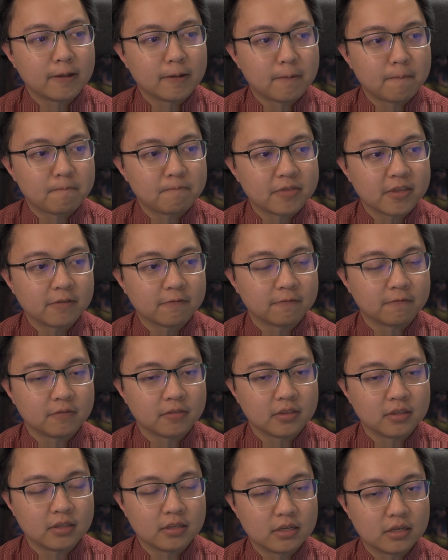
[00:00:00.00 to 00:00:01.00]
if
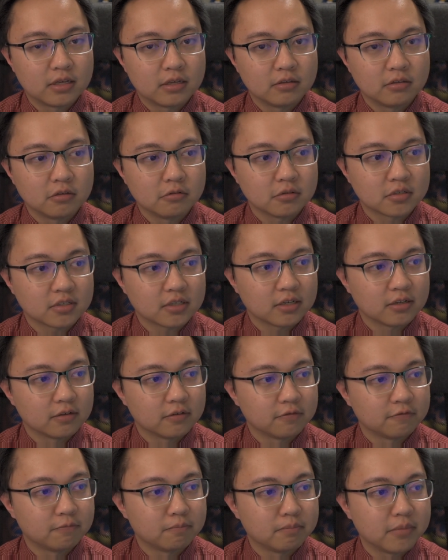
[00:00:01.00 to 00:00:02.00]
the use
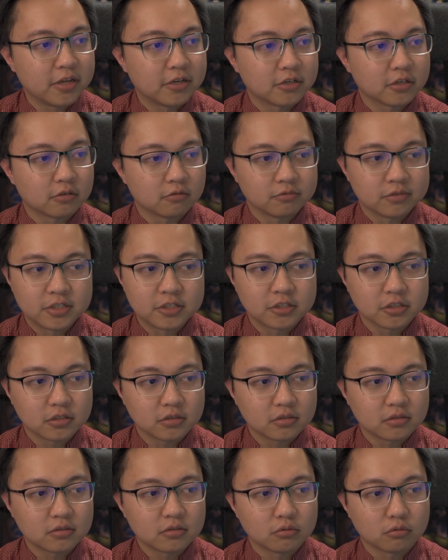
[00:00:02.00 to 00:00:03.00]
of major
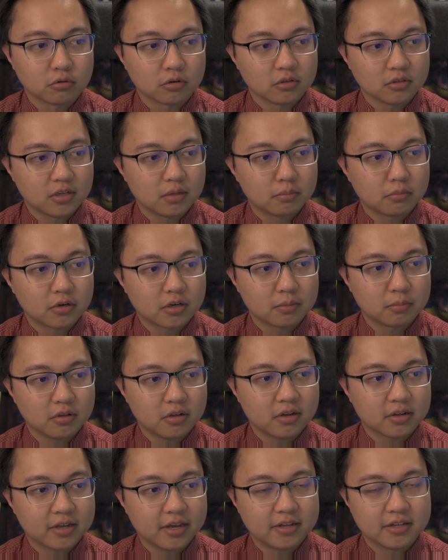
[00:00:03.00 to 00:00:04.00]
regional or lumbar
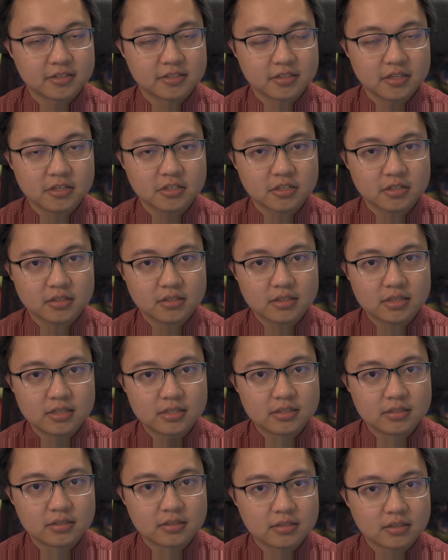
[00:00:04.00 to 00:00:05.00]
block anesthesia
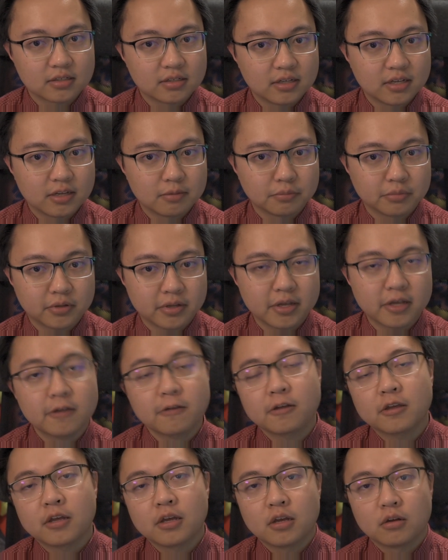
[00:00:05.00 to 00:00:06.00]
is in play,
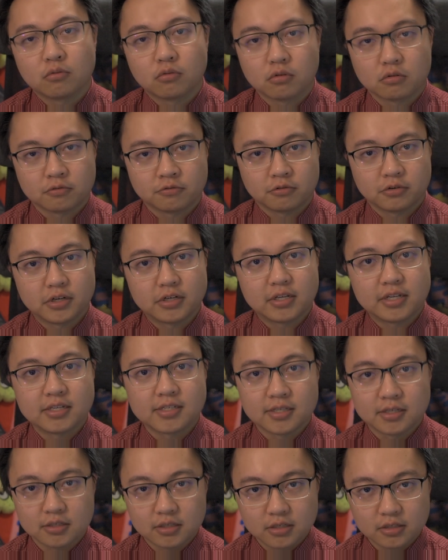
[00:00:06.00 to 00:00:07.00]
warfarin is
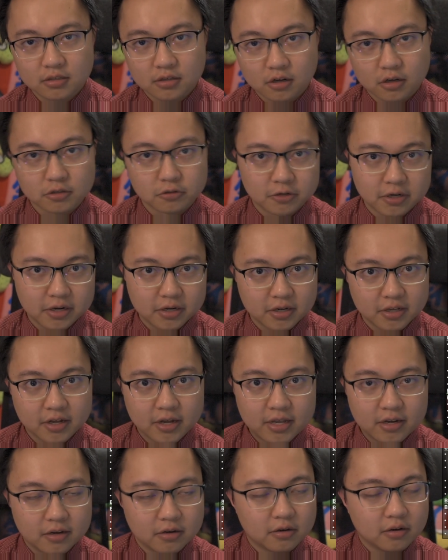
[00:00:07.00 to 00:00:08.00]
indeed
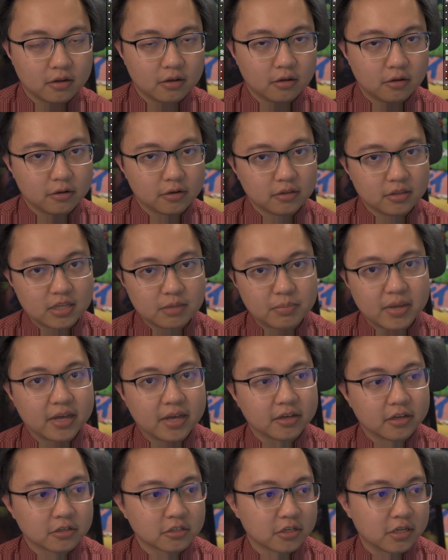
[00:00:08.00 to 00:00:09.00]
contraindicated on the
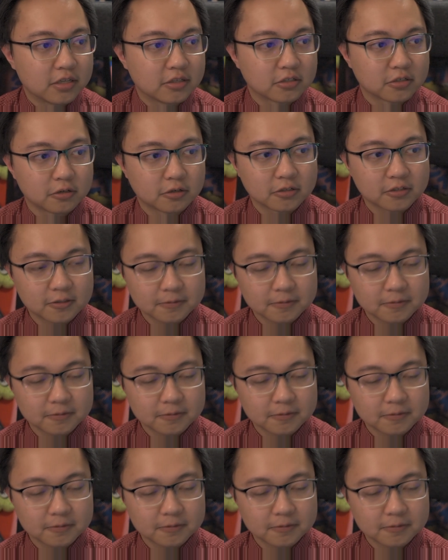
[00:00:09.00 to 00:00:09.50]
package insert.